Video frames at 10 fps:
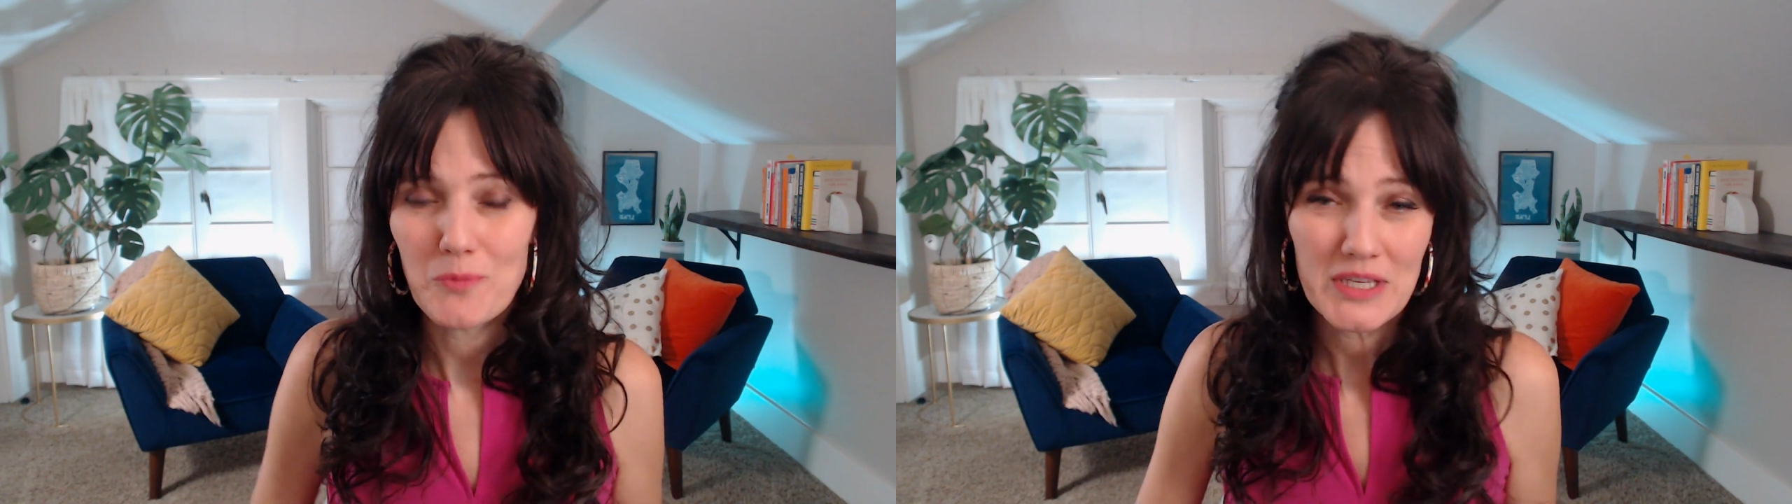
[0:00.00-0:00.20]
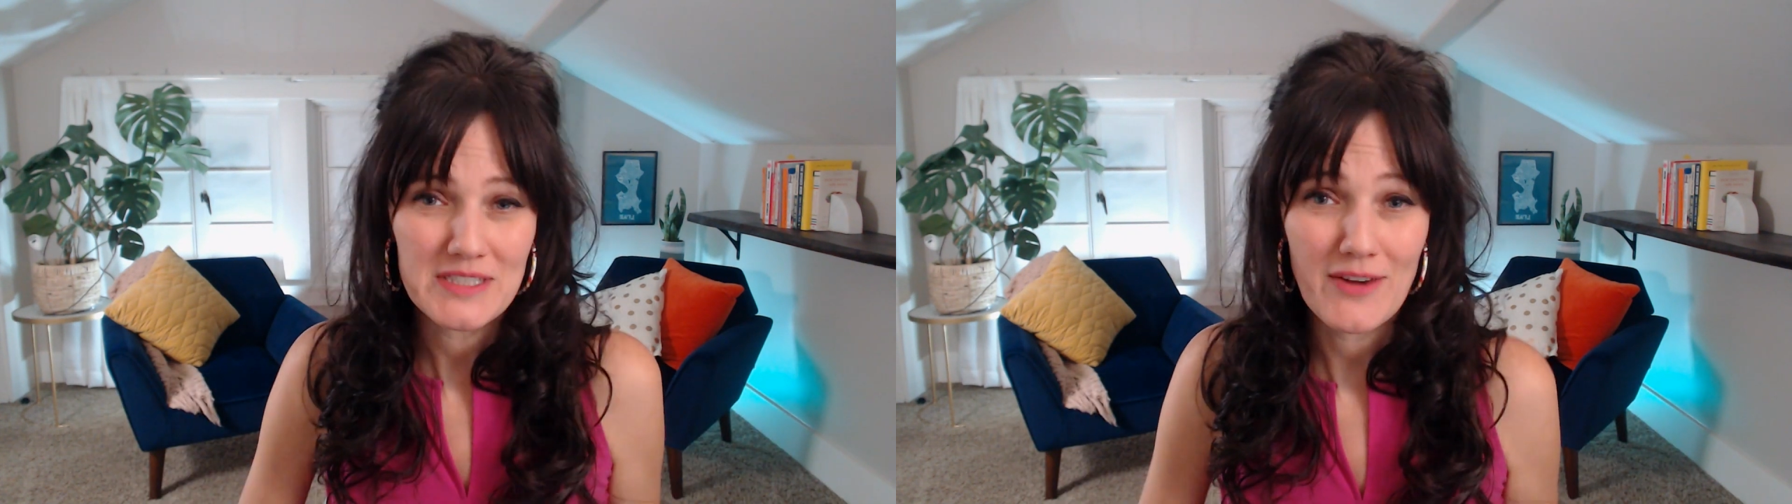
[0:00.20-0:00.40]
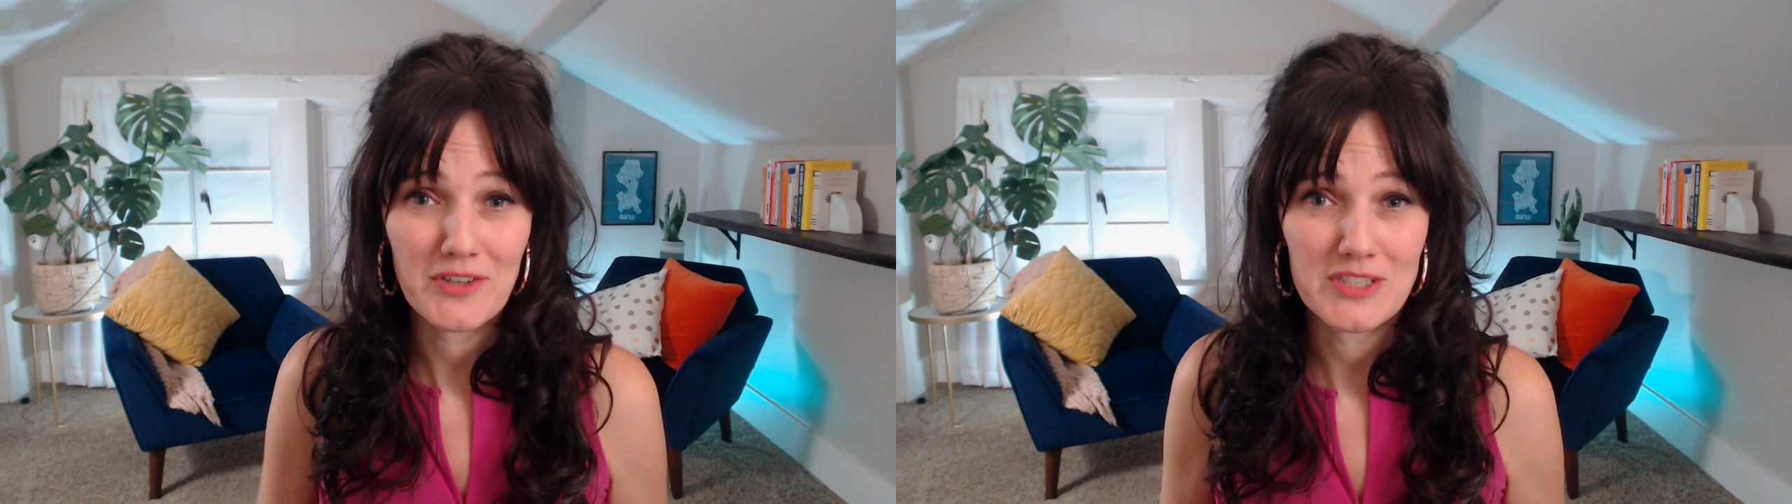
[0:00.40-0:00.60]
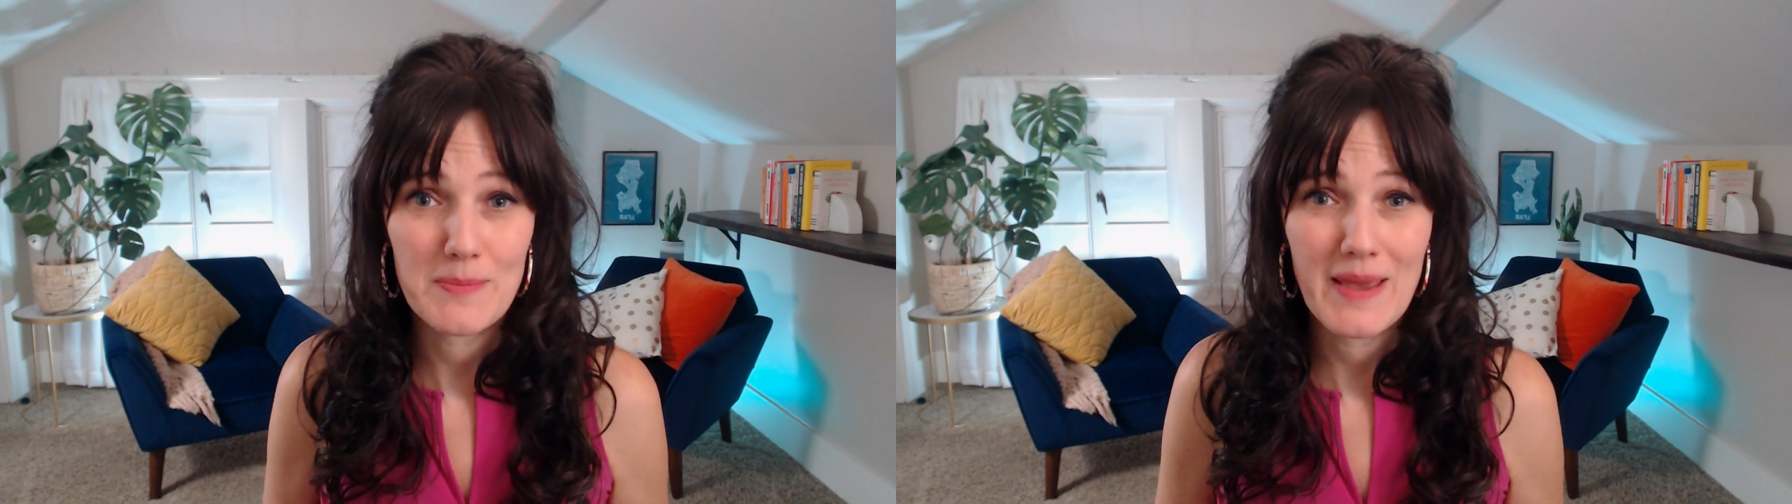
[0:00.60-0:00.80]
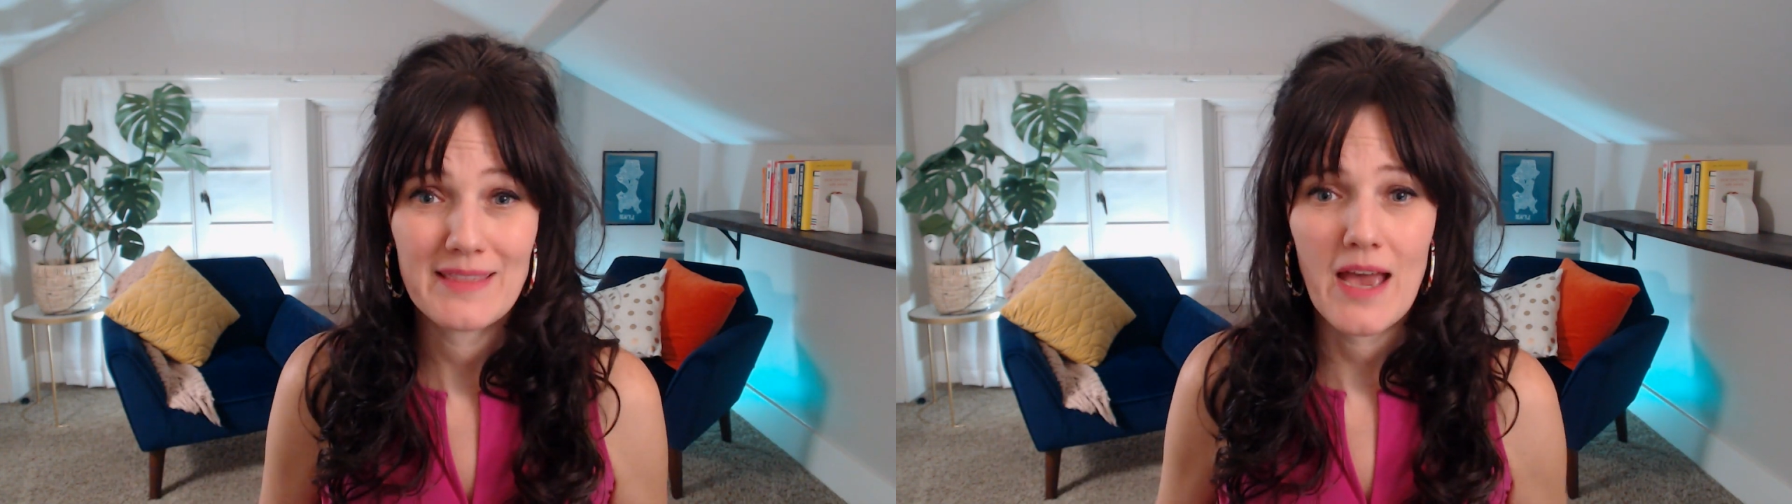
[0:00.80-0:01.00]
could definitely
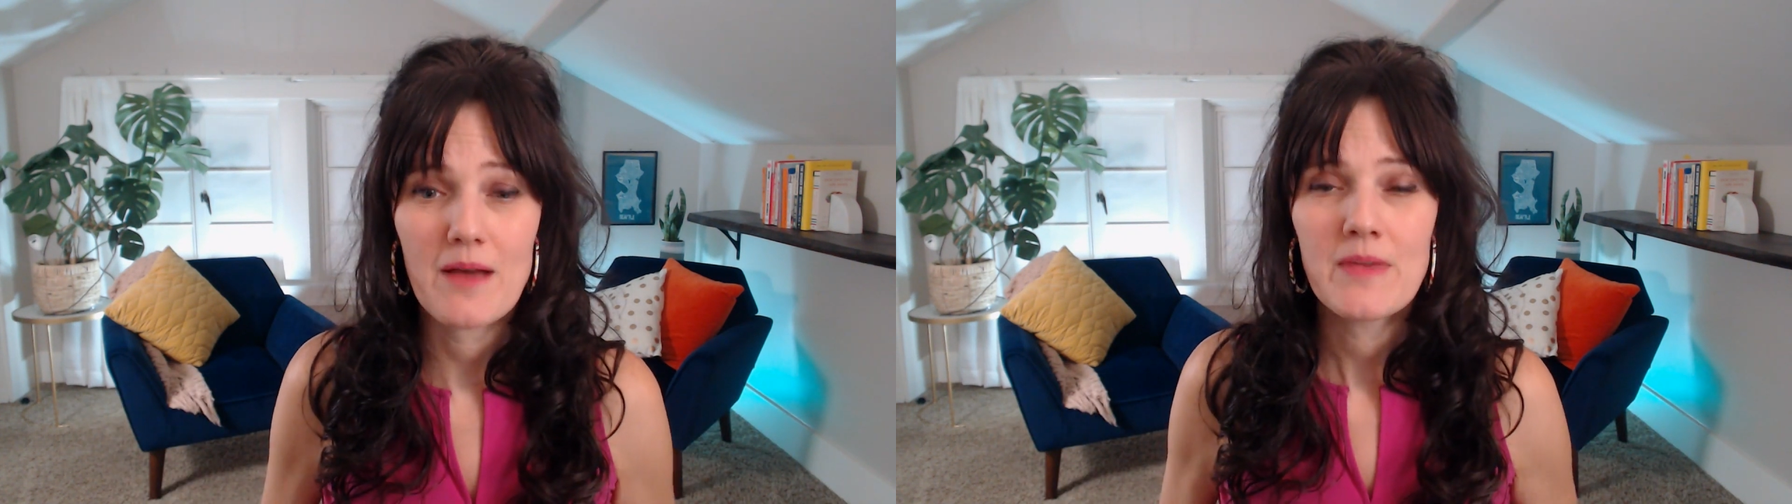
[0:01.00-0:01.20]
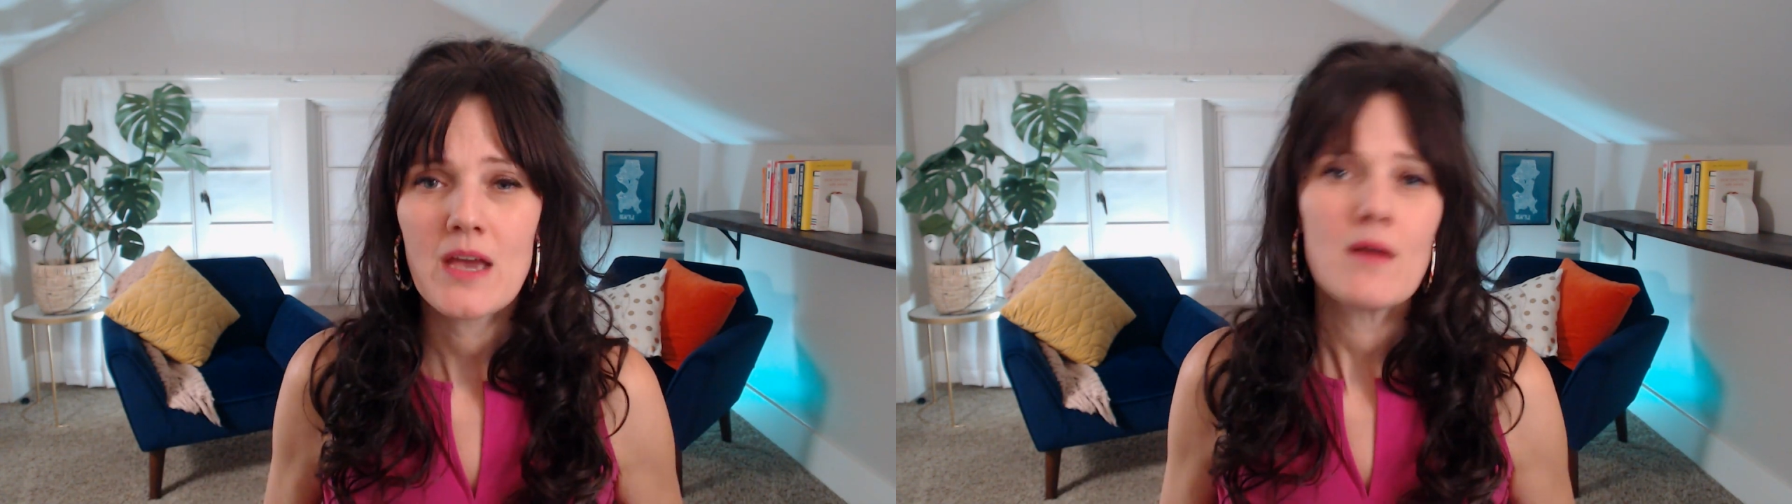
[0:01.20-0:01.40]
debate that,